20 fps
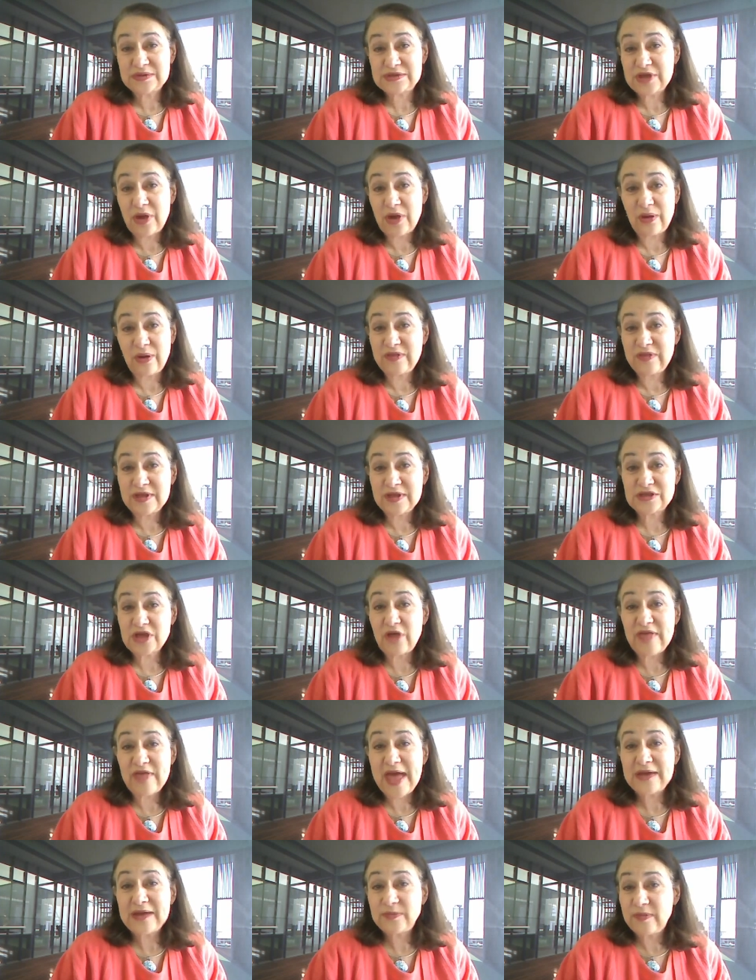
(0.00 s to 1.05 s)
So
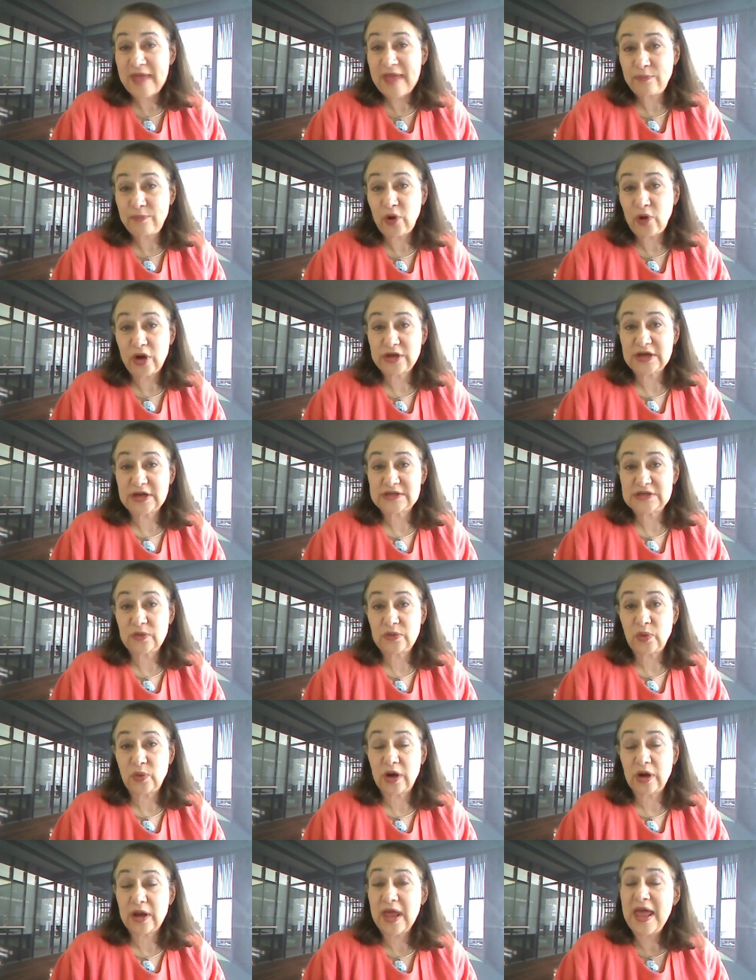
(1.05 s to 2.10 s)
so that that part doesn't
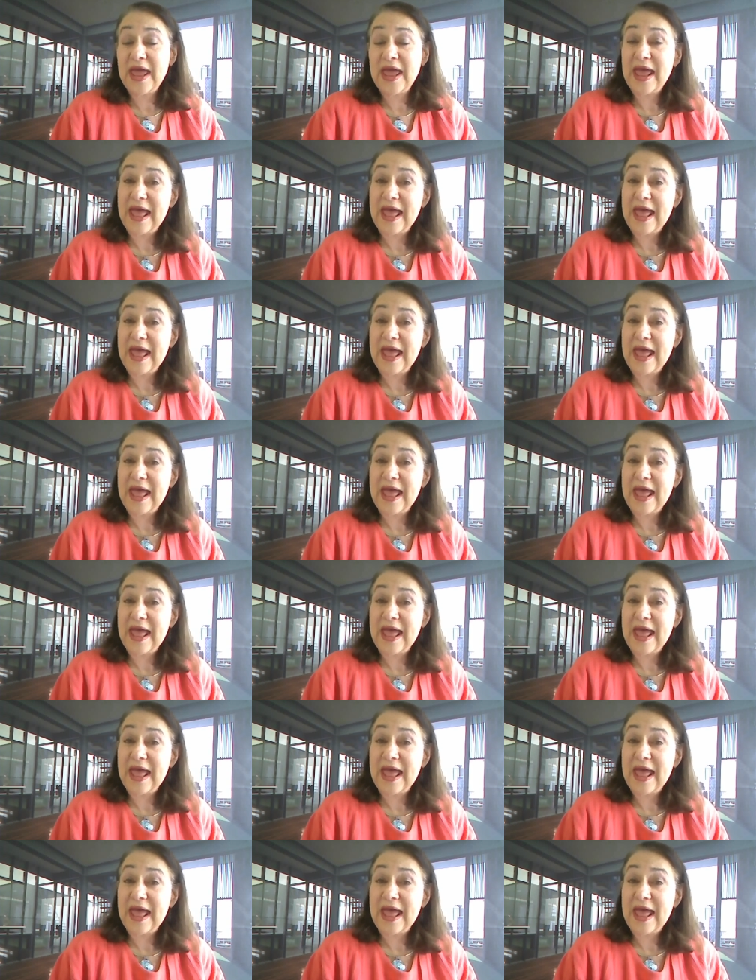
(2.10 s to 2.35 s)
work.